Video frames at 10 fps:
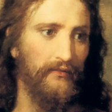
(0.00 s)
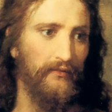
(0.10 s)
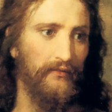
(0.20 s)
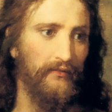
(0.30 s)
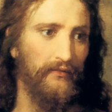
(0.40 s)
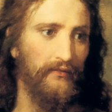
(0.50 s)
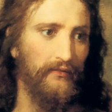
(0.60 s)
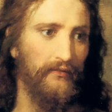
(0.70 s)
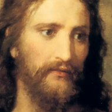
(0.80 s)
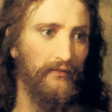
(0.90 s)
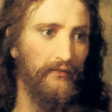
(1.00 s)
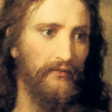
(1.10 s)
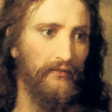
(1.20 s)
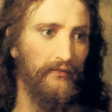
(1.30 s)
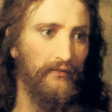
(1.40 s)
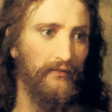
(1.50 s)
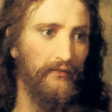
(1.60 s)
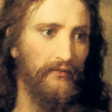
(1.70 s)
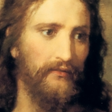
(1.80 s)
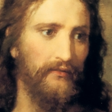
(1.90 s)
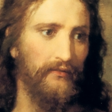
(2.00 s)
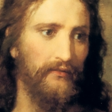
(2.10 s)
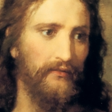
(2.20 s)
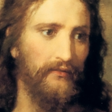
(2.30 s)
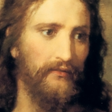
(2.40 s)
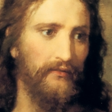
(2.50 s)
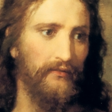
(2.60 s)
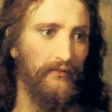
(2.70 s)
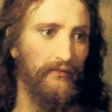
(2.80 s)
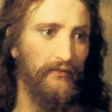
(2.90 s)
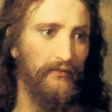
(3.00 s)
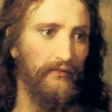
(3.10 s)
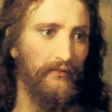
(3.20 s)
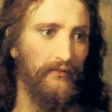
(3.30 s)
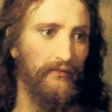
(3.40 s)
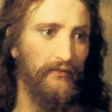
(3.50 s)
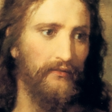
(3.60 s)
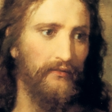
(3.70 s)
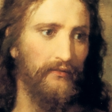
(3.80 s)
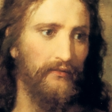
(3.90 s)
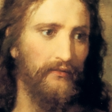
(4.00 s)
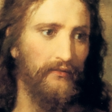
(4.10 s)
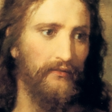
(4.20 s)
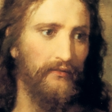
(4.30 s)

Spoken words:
[no speech]